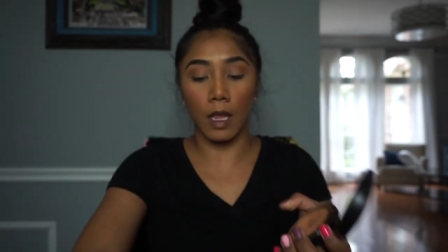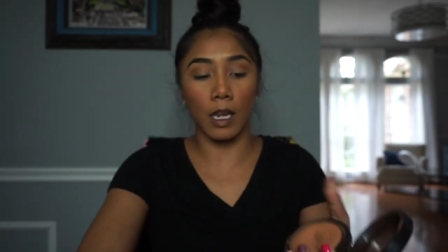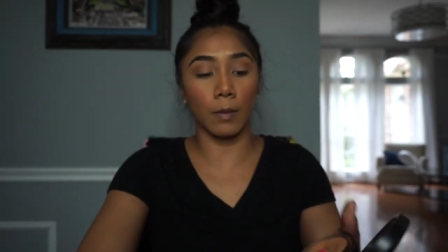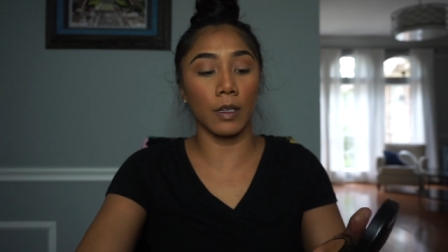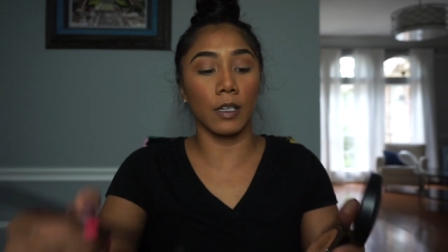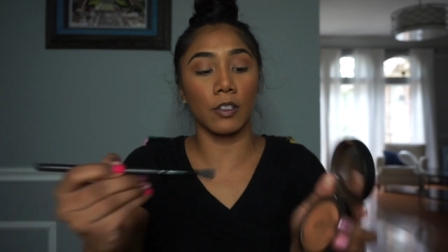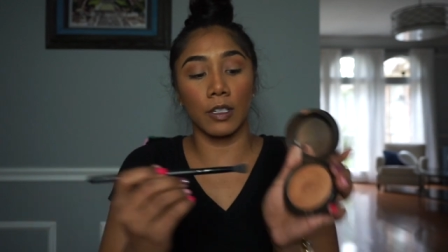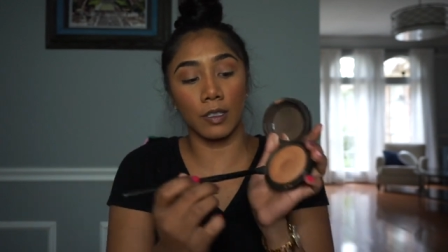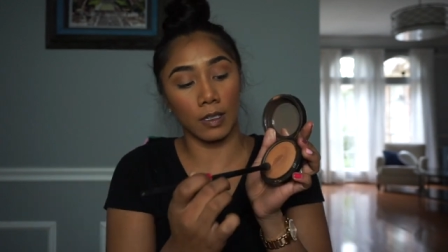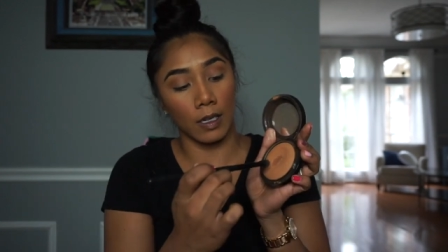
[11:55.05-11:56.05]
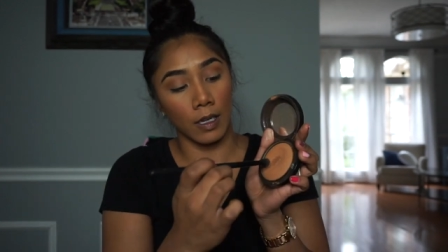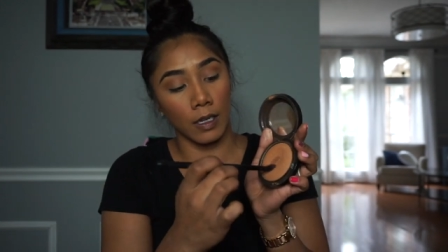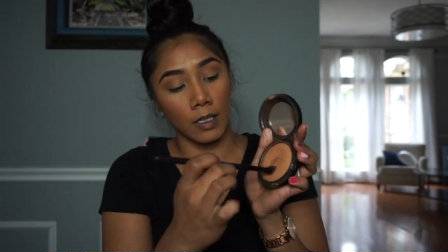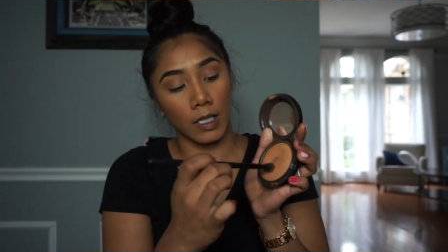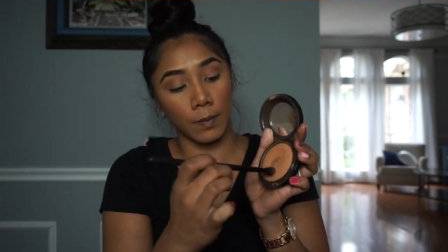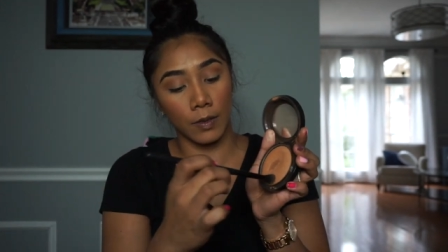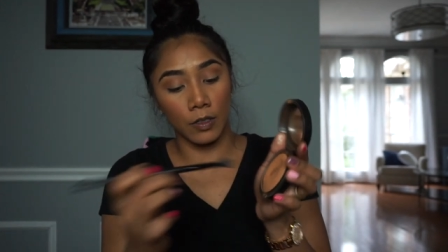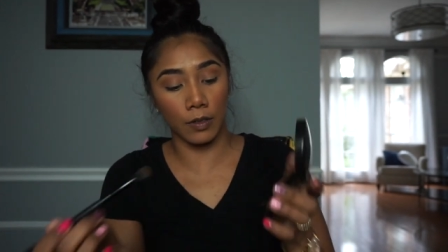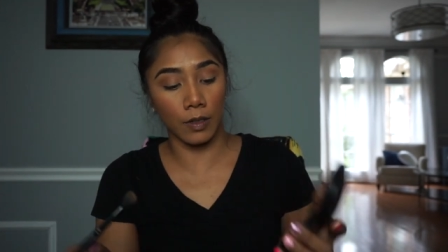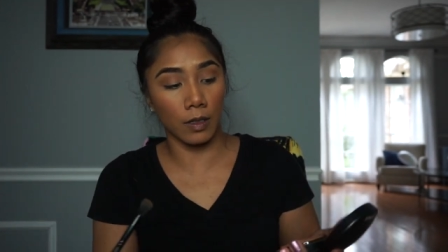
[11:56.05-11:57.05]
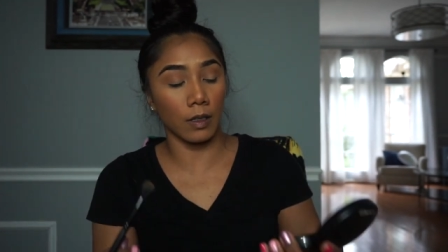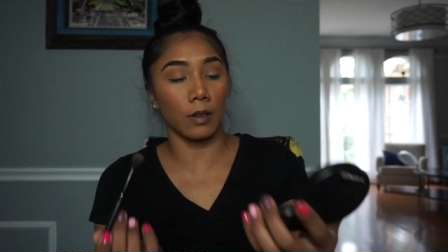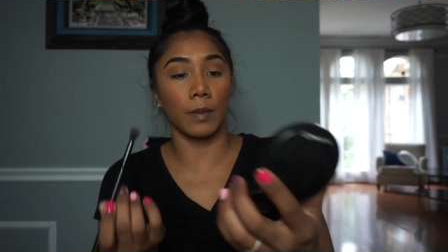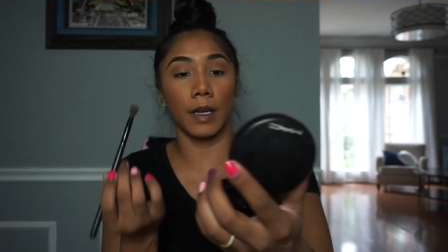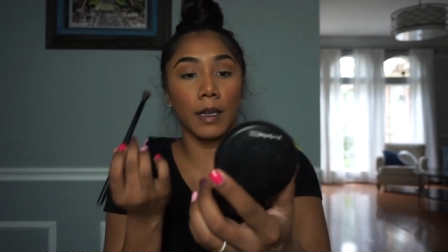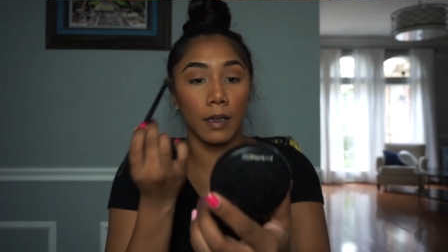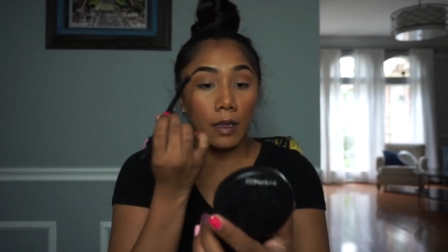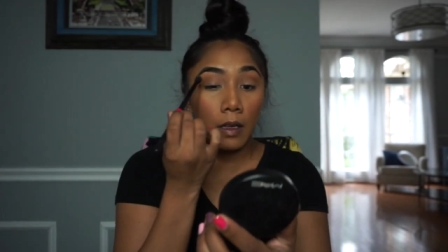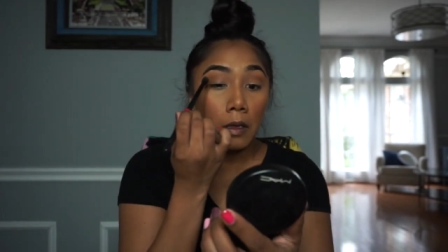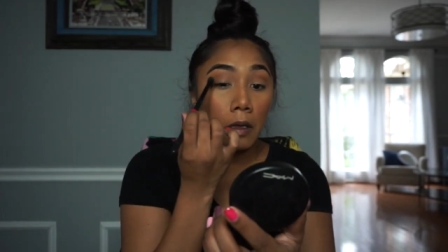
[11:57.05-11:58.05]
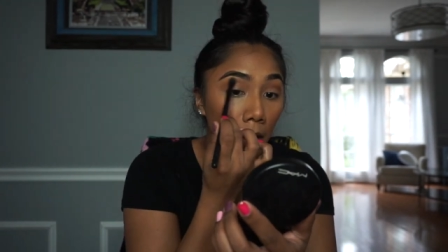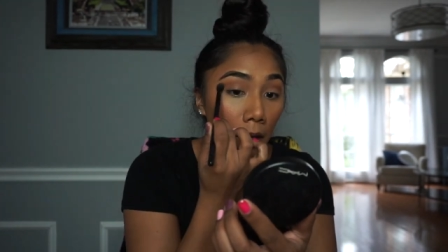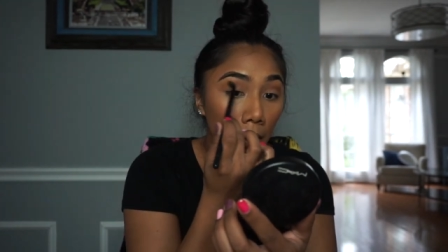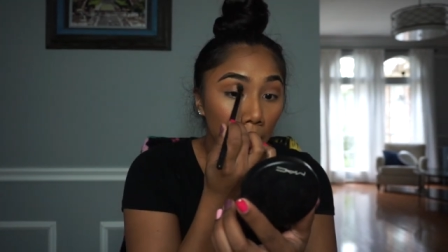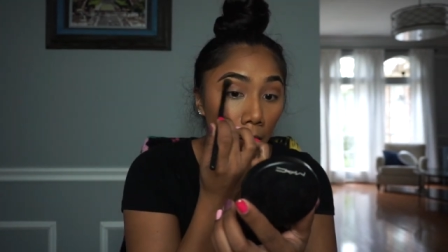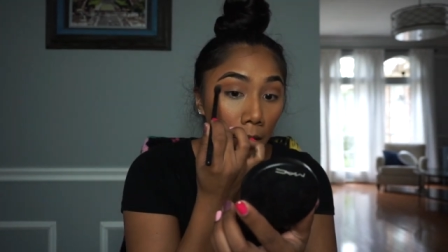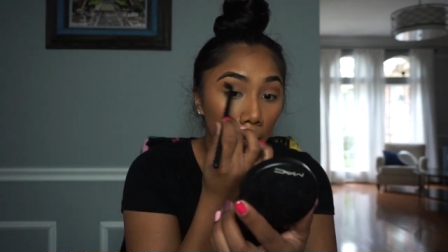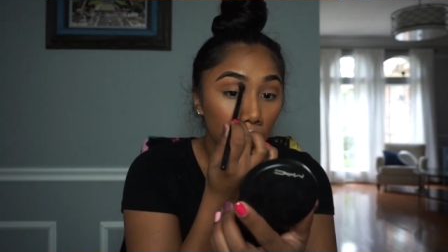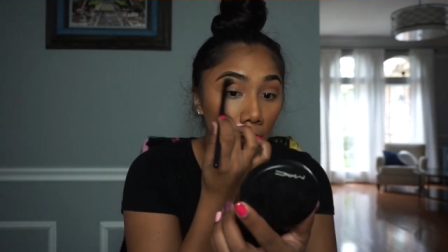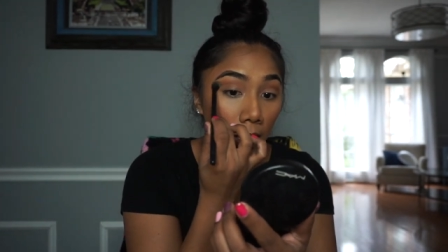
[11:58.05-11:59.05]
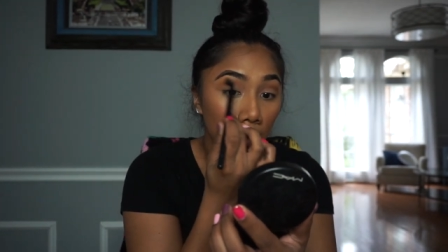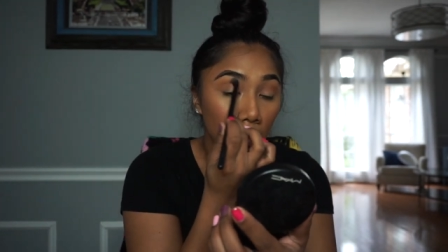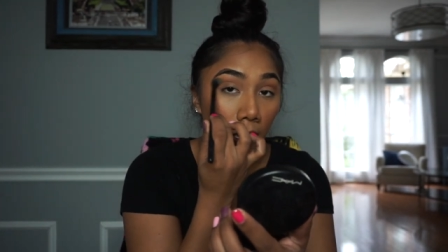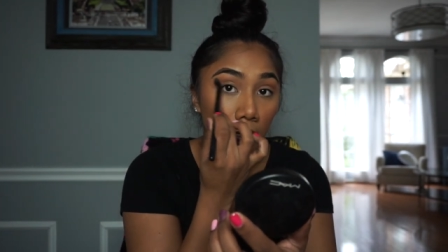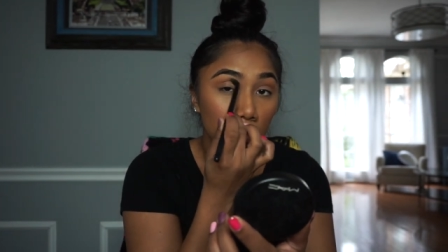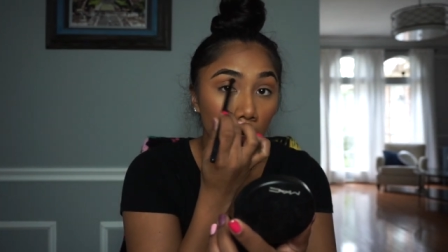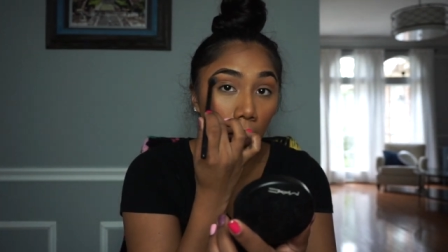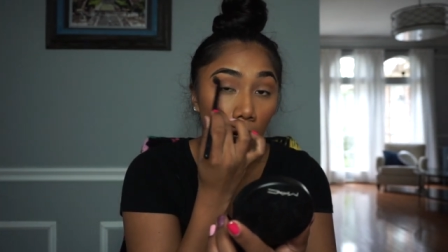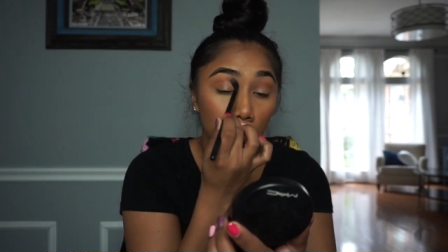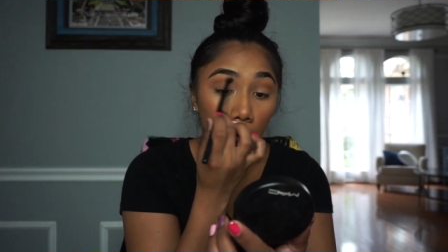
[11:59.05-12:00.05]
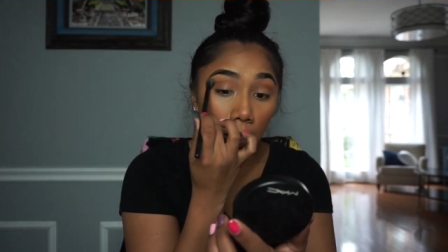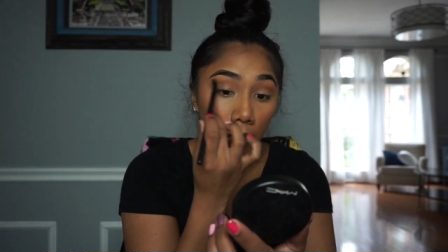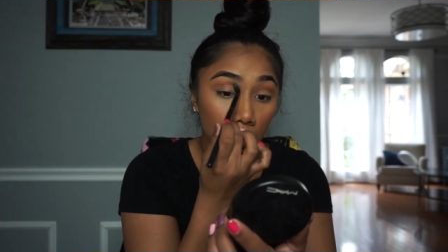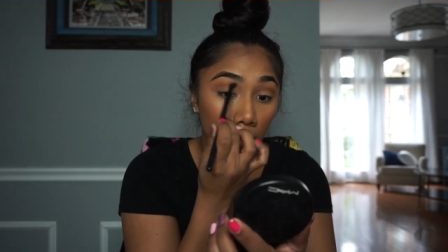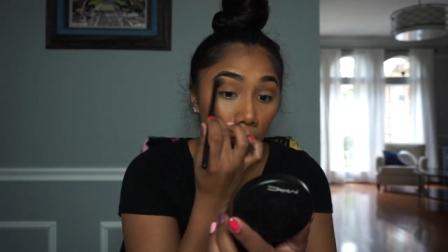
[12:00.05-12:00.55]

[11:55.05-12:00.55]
And I'm gonna just dip into it a little bit. Blend that top part a